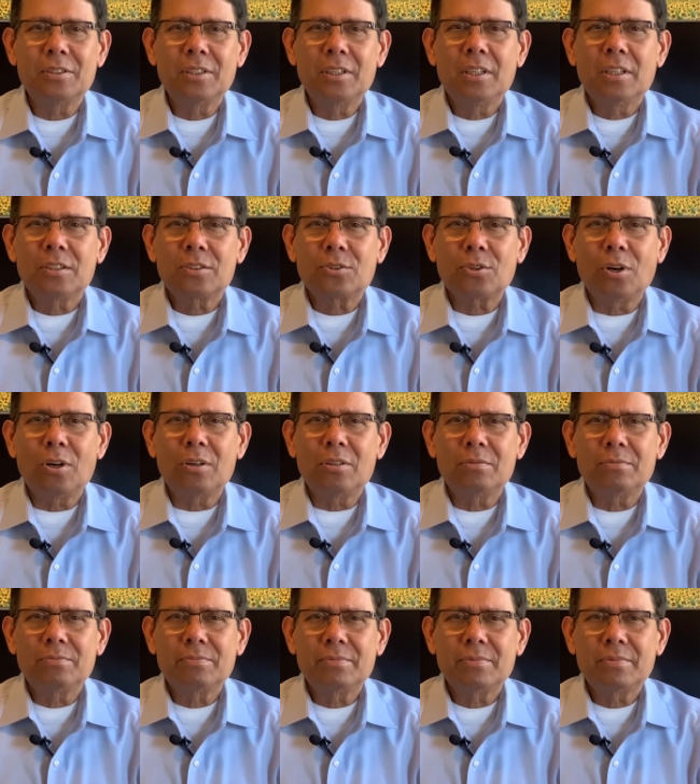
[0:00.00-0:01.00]
So,
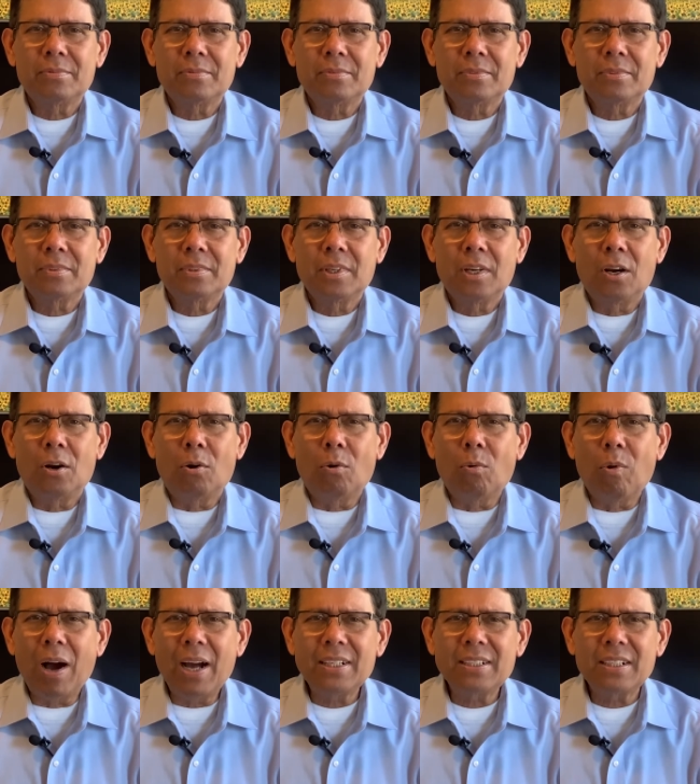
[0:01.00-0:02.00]

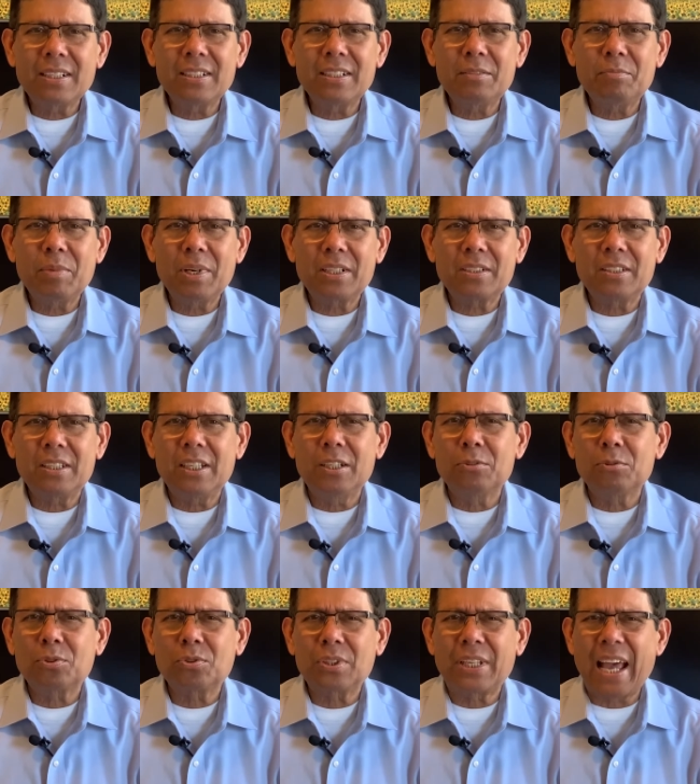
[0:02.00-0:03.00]
why does it make you
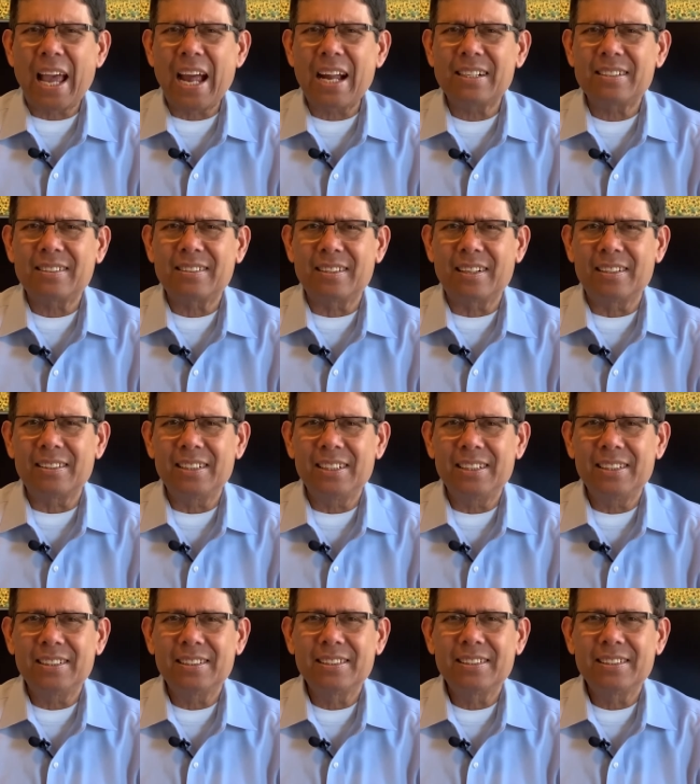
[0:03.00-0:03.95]
sad, Sonny?